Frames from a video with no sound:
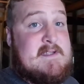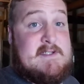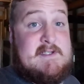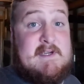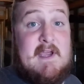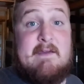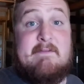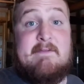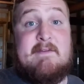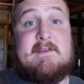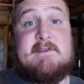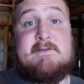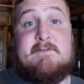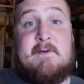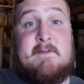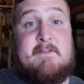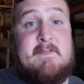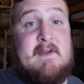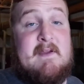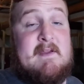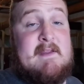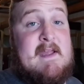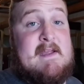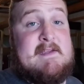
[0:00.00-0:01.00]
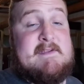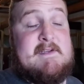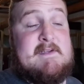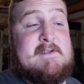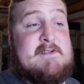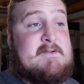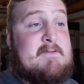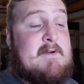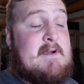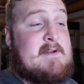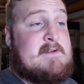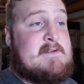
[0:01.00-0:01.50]
the shavings would be in that
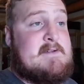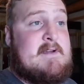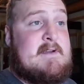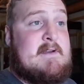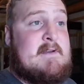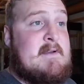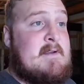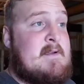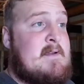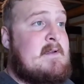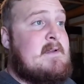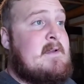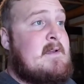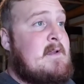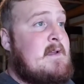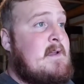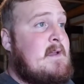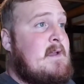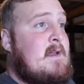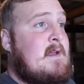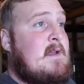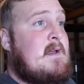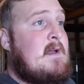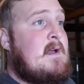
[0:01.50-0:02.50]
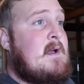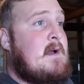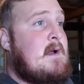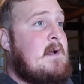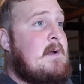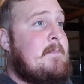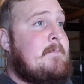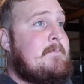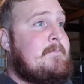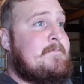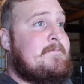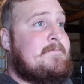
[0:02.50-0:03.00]
situation.
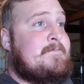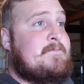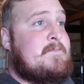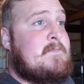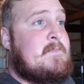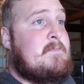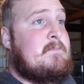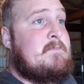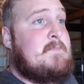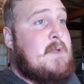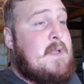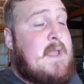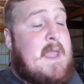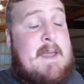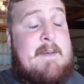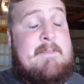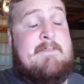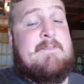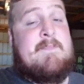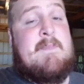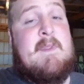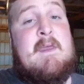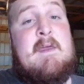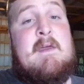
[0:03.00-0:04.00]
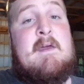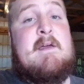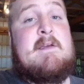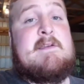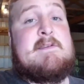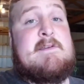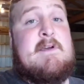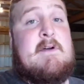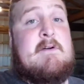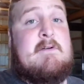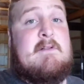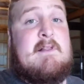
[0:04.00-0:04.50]
But yeah,
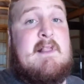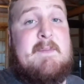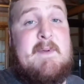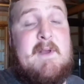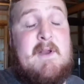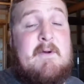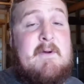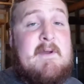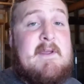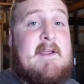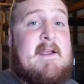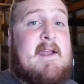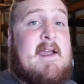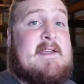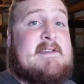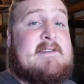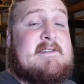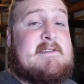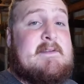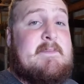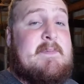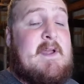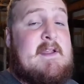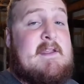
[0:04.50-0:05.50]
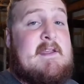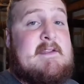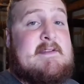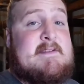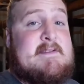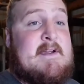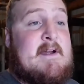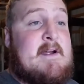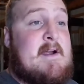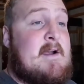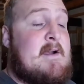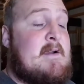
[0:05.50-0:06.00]
so let me know what you guys'
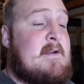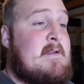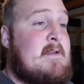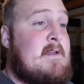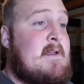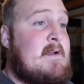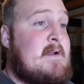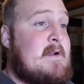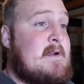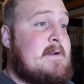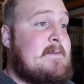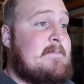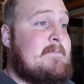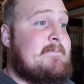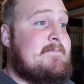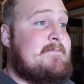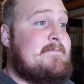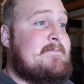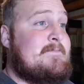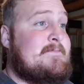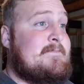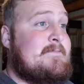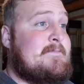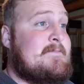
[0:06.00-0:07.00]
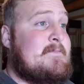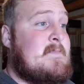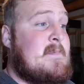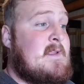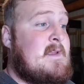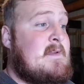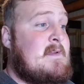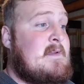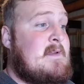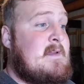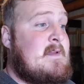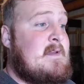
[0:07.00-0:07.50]
opinions are. I
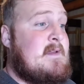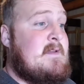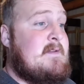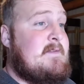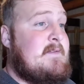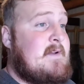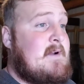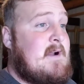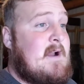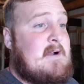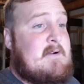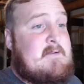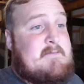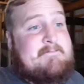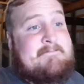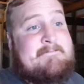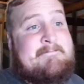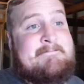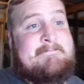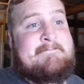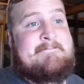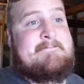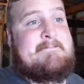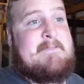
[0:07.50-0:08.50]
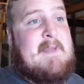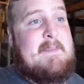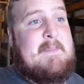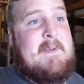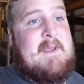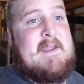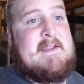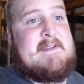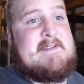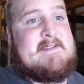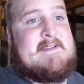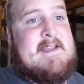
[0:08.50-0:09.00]
don't.
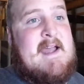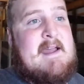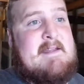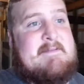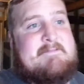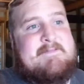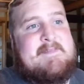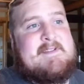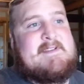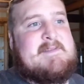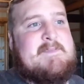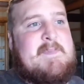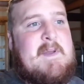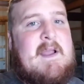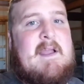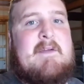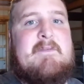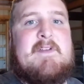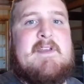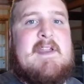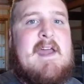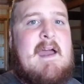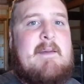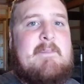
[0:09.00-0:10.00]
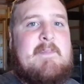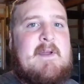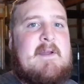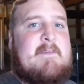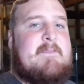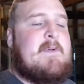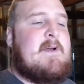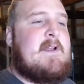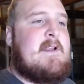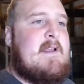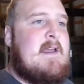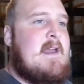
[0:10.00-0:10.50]
Maybe it's not as big of a topic,
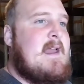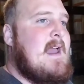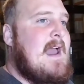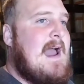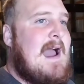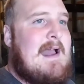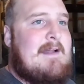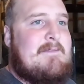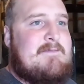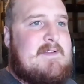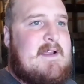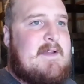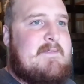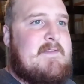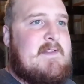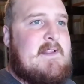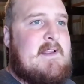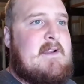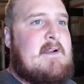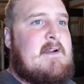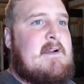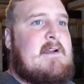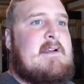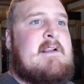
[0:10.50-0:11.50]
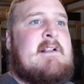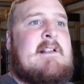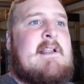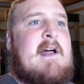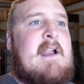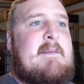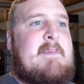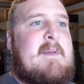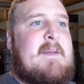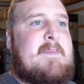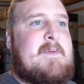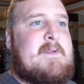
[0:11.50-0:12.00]
but I've definitely heard a
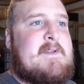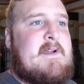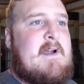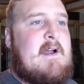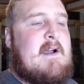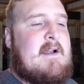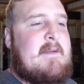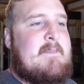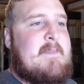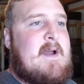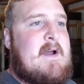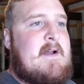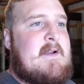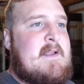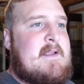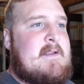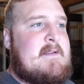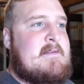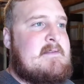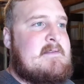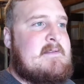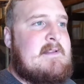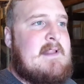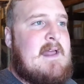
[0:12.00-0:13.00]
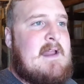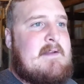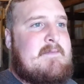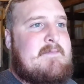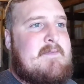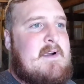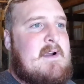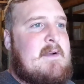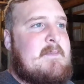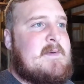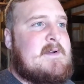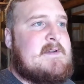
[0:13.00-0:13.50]
lot of people talk about it. A lot of
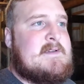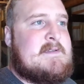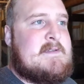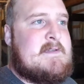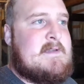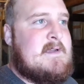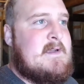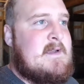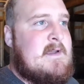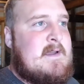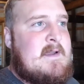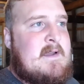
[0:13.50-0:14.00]
farmers,